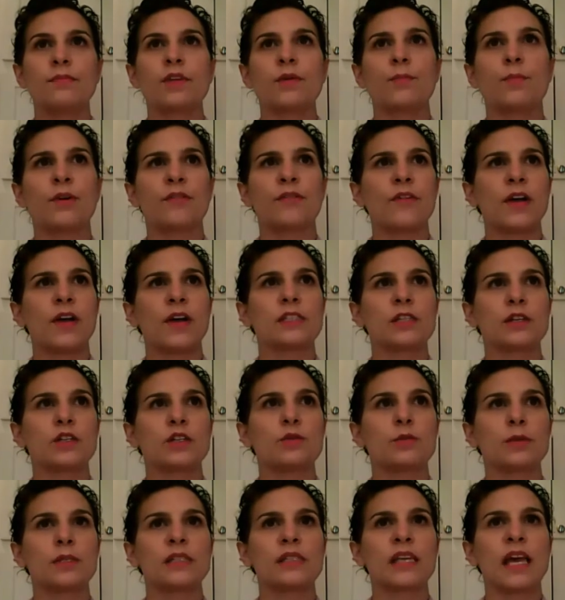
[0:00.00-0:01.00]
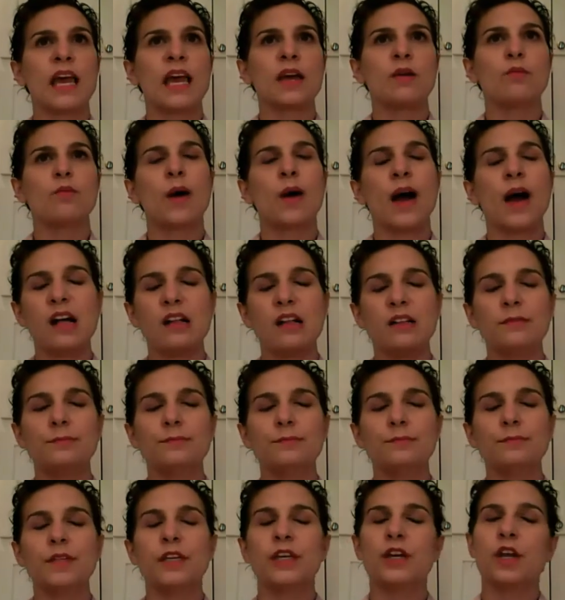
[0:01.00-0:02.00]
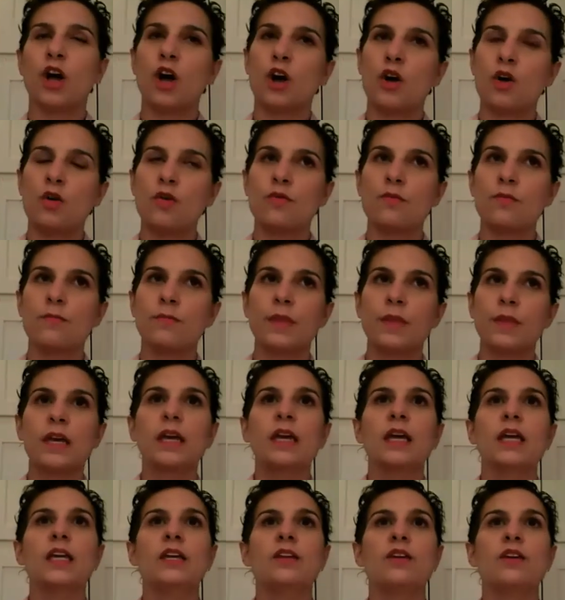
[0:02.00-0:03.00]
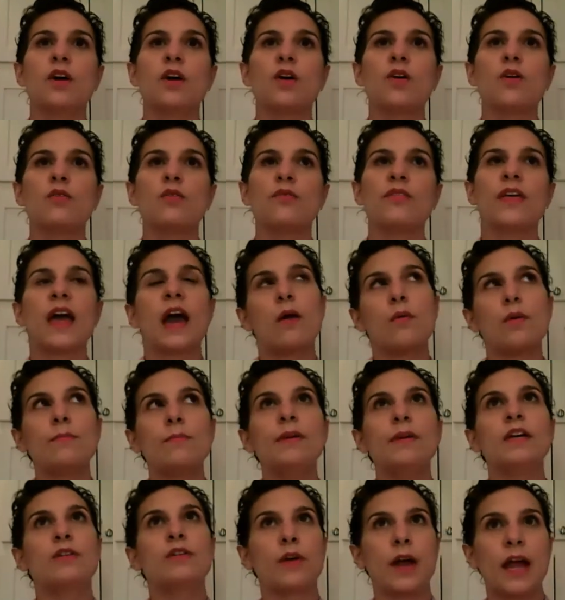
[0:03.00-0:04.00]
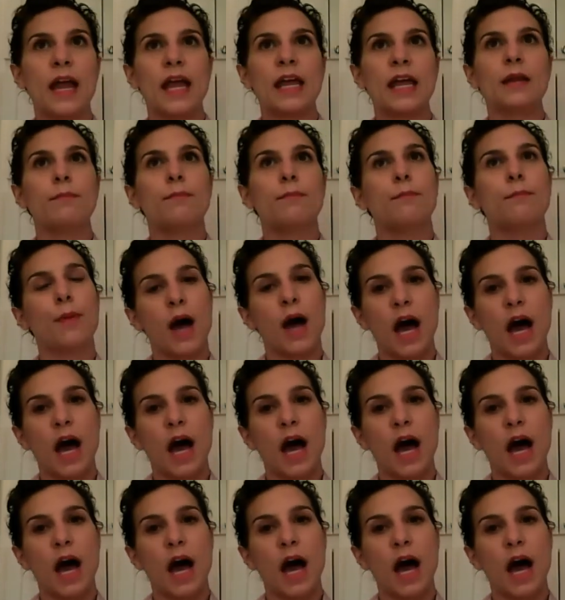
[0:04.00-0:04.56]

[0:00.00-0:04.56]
the professors would say, well, that would be great,